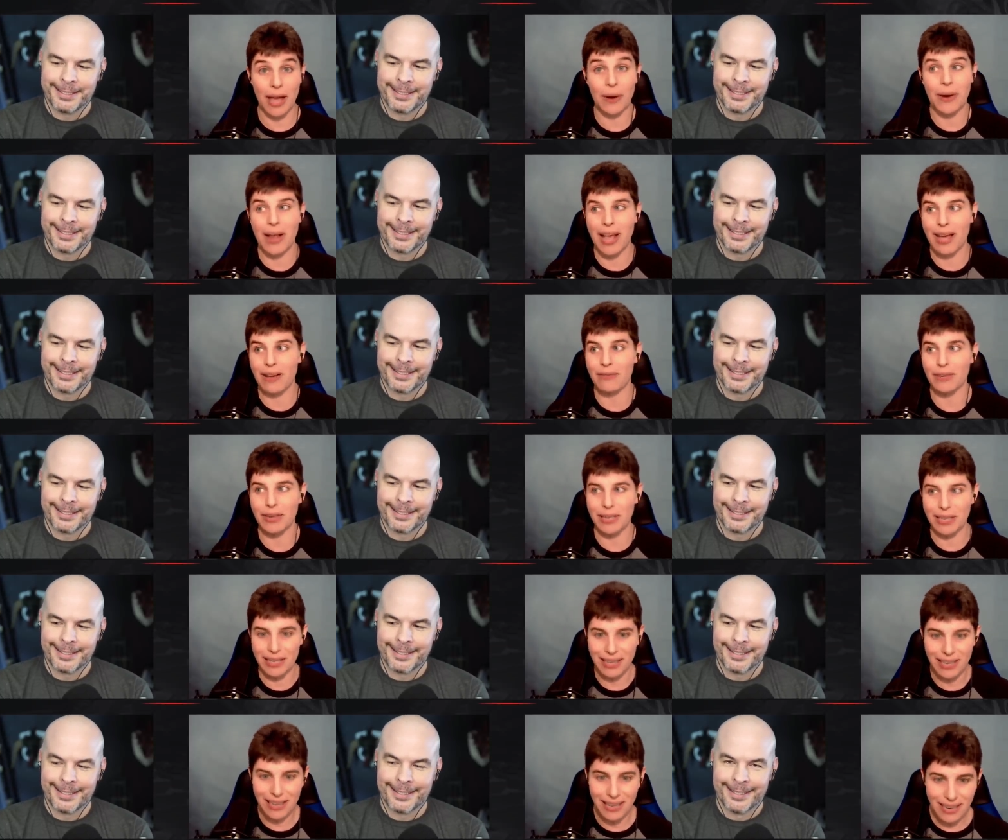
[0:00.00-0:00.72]
Speaker 1: without
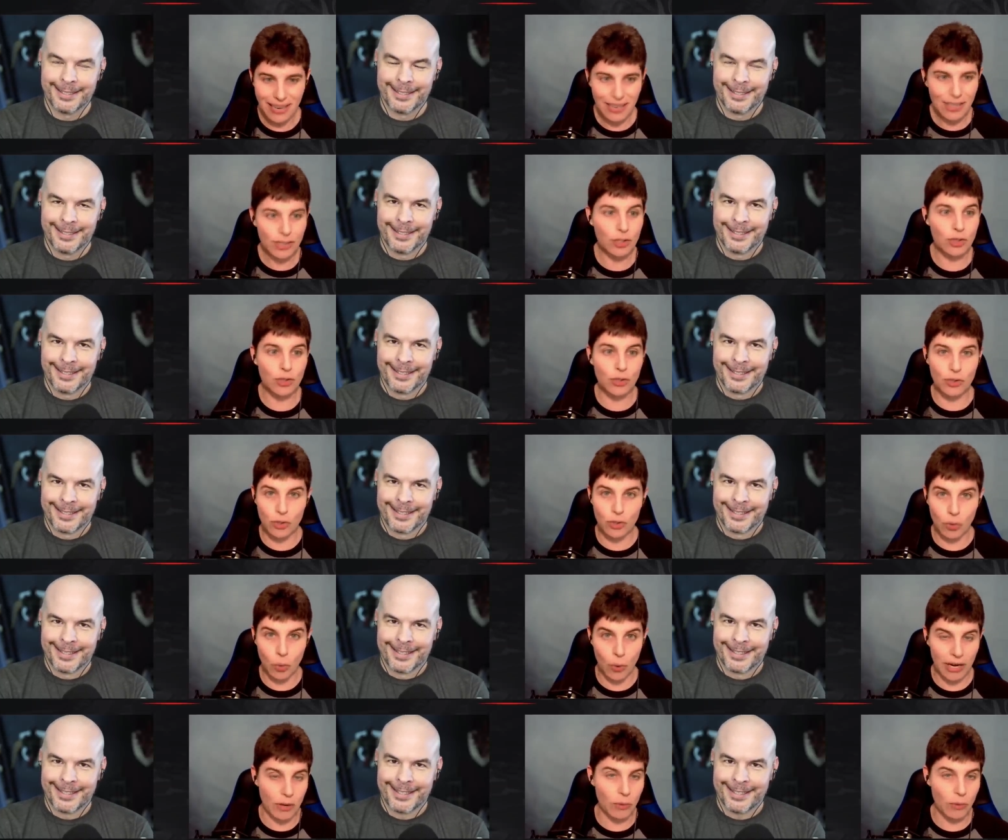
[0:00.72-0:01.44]
having
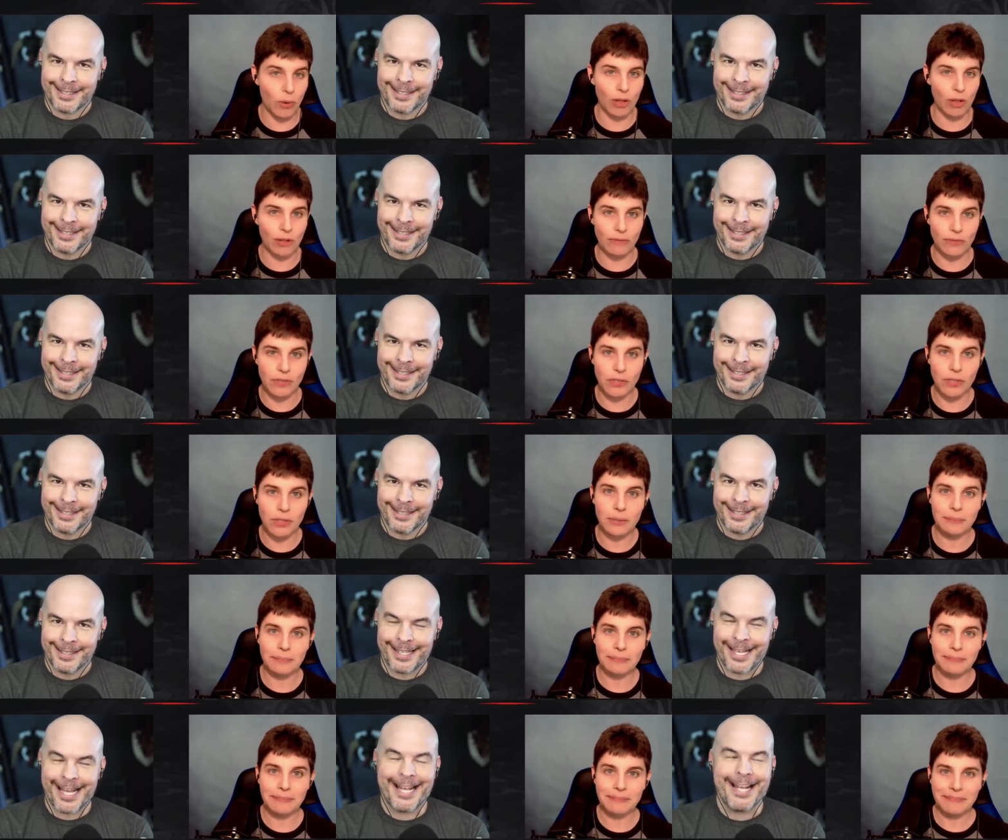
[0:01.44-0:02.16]
20
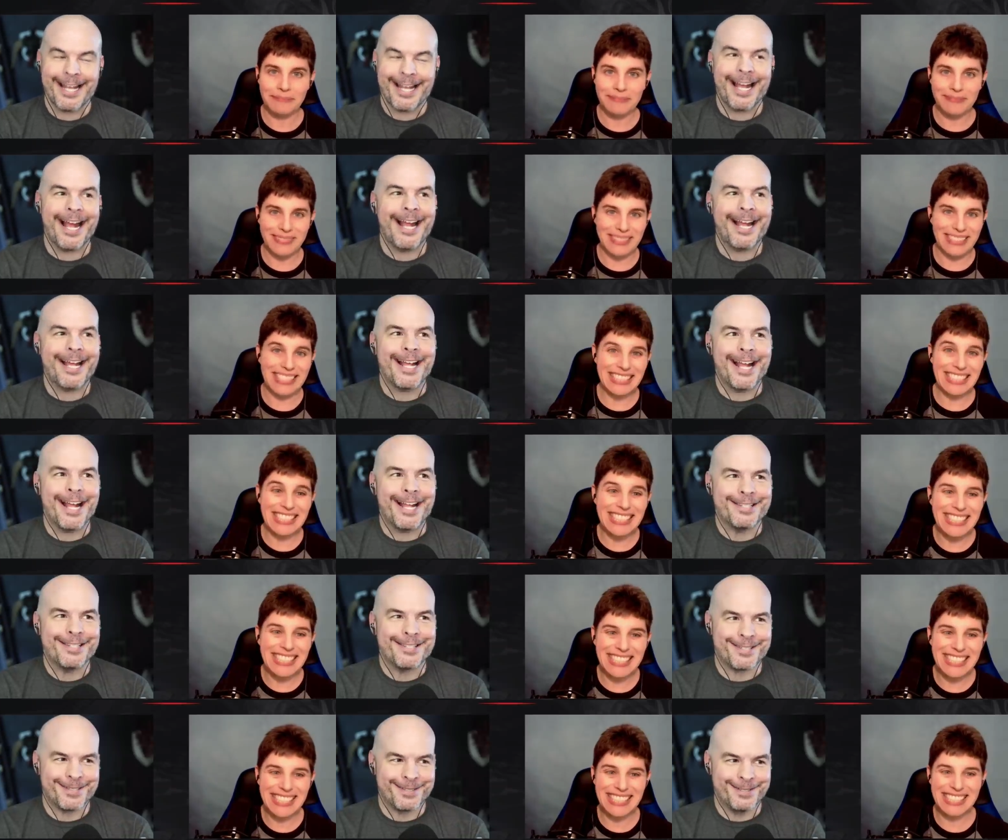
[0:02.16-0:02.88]
Speaker 2: wolves.
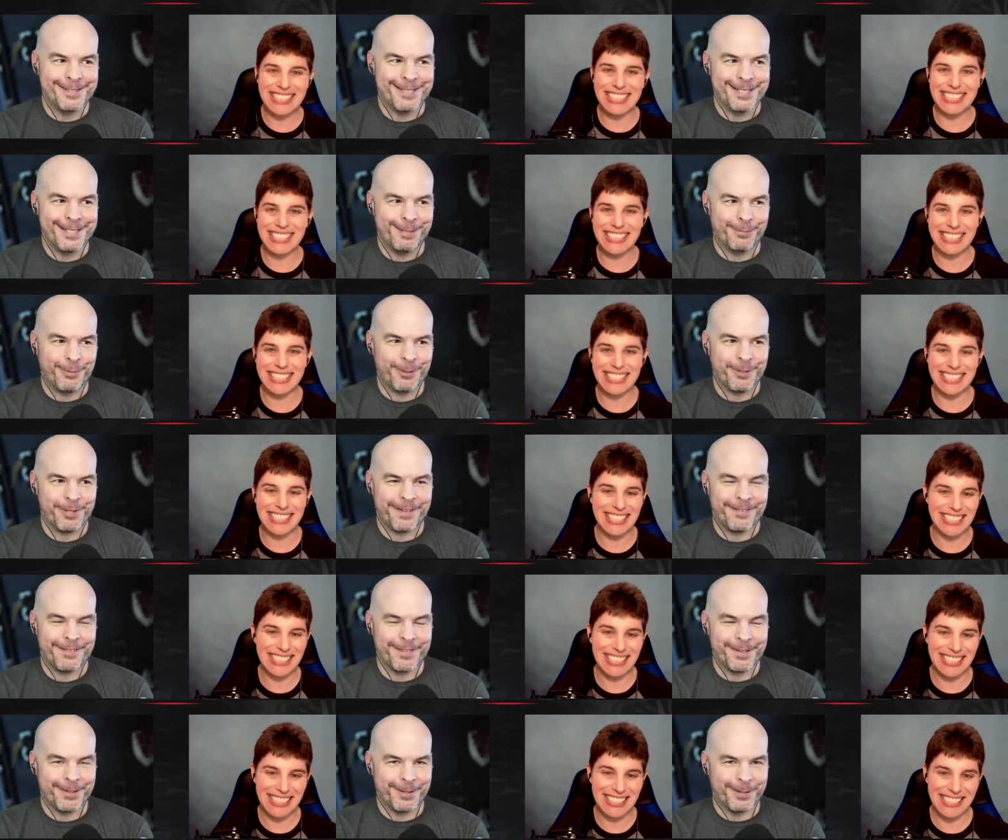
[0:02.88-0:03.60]
And certainly you're
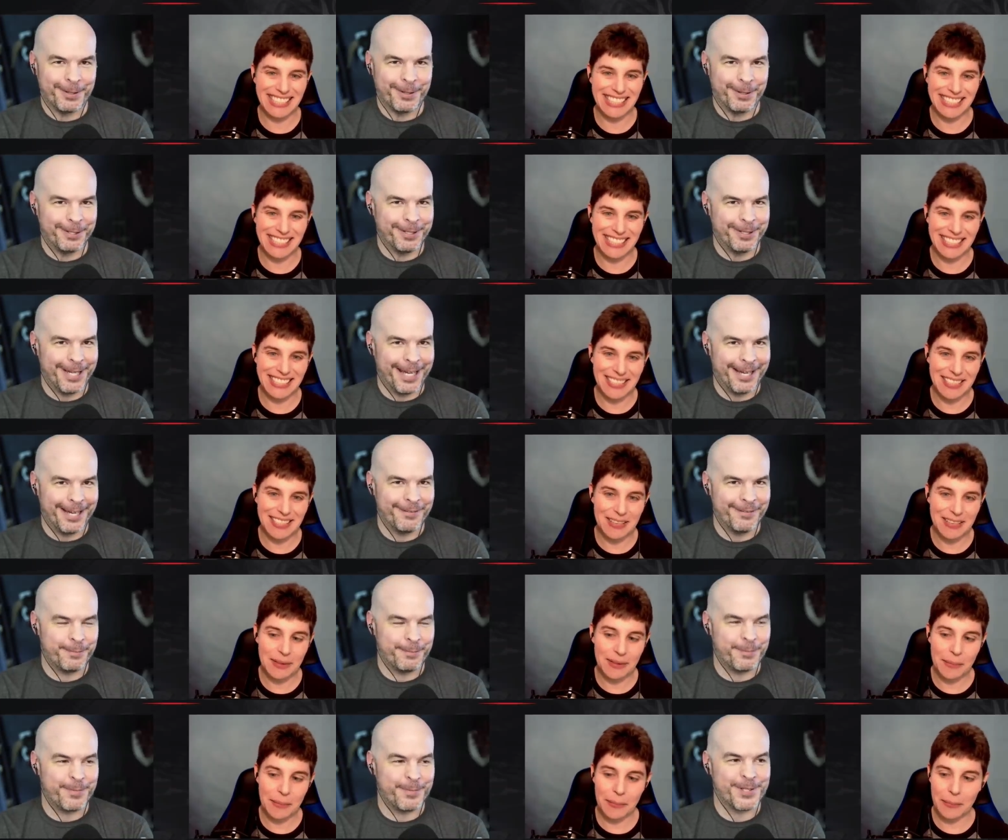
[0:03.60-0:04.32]
both having, going to
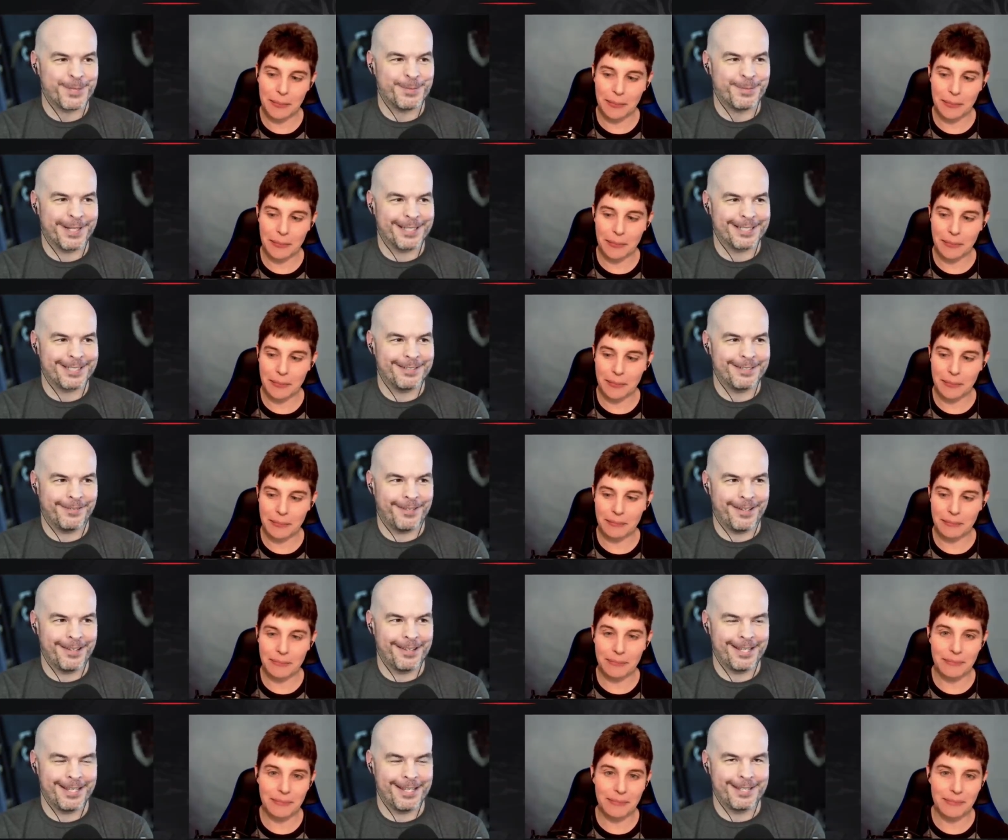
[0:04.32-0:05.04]
have a perspective
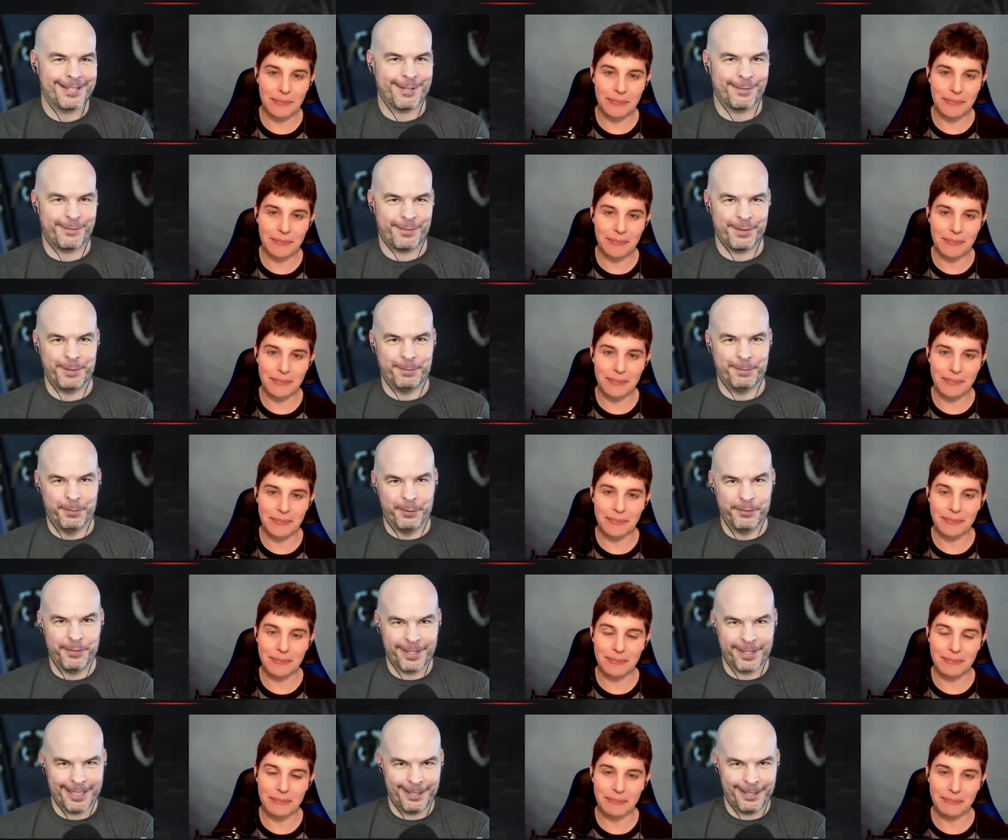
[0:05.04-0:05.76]
on things if you're
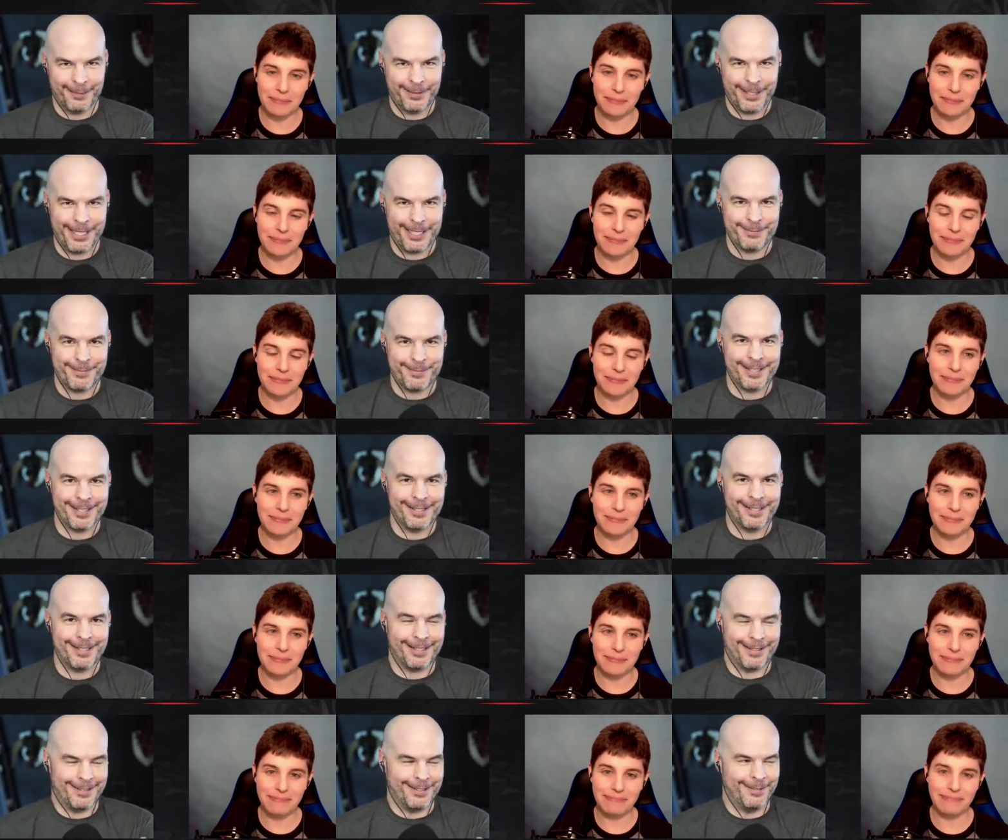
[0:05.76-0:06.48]
moving that way.
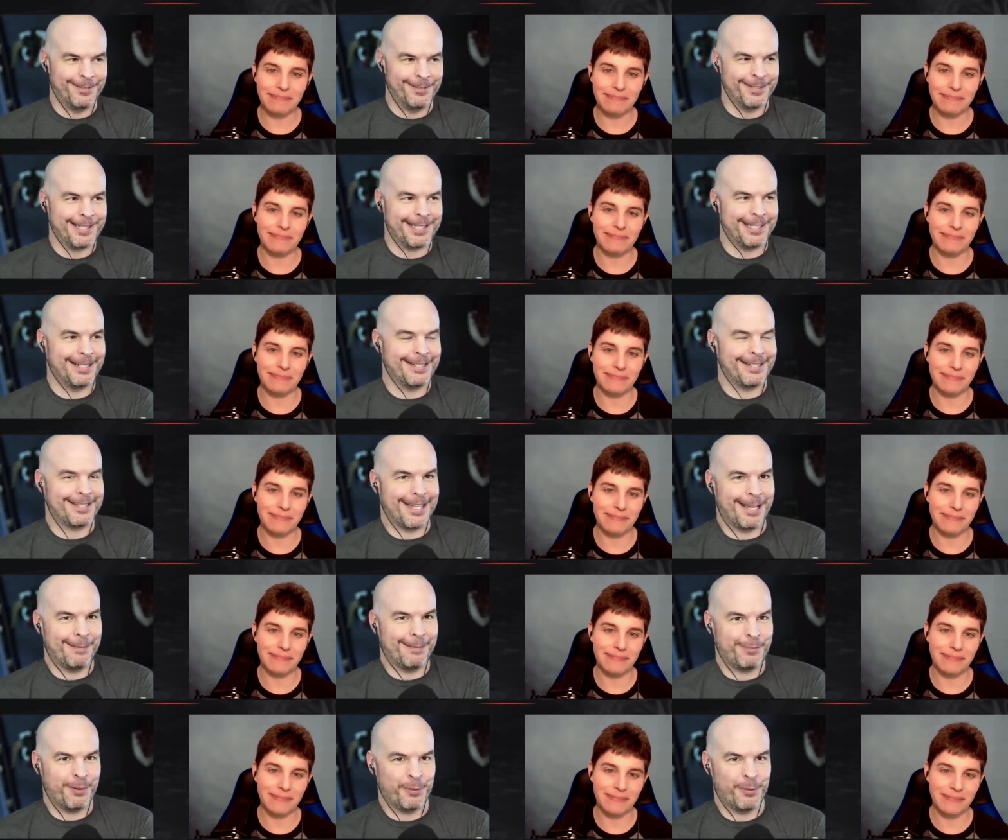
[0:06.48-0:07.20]
But like there was an
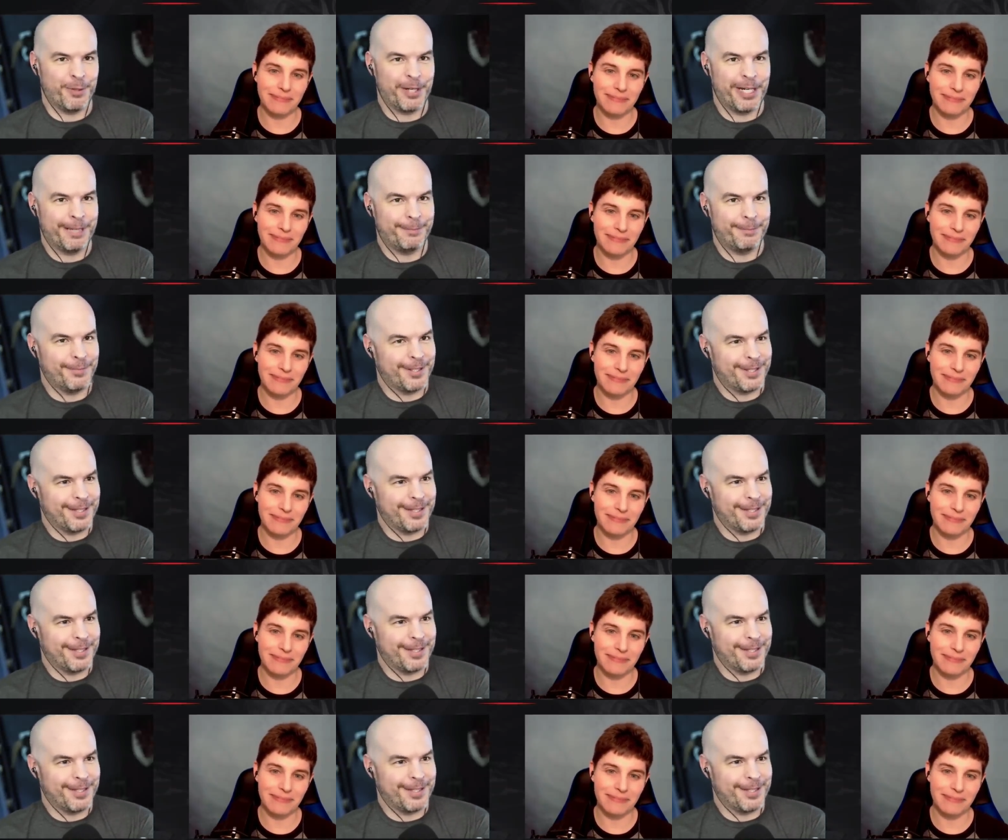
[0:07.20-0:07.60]
example where I